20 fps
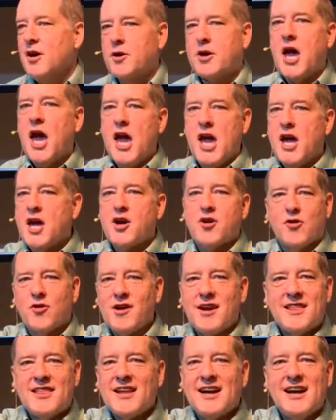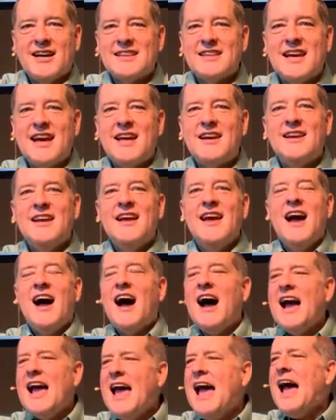a cake or anything like that.
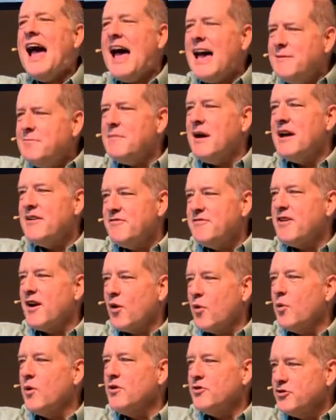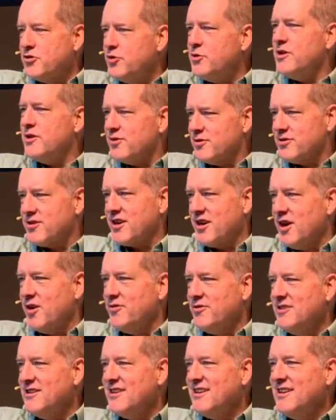I had my farewell two years
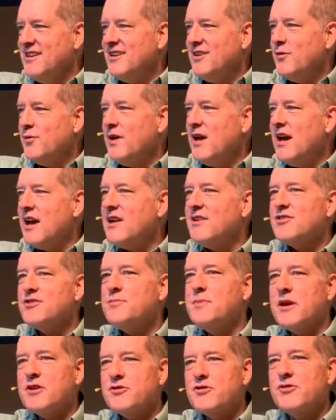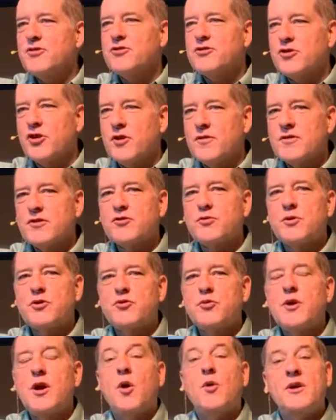ago we had a special service,
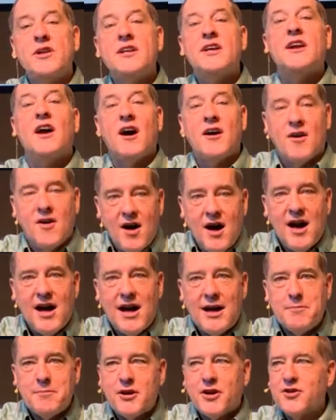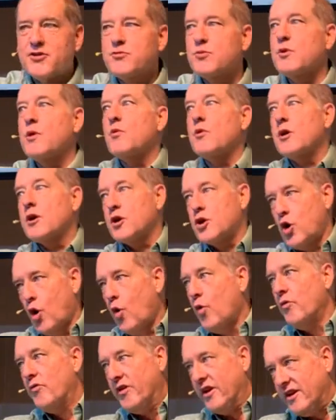which we only did online because we were in
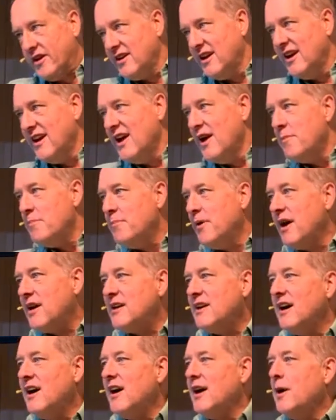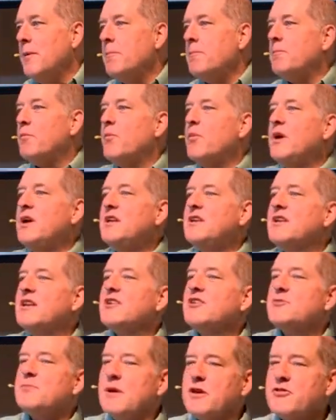COVID, but um, we
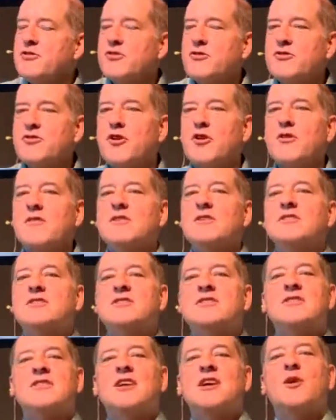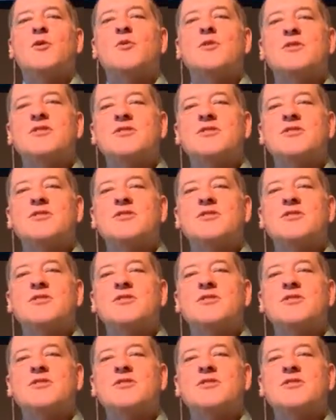did a special service. There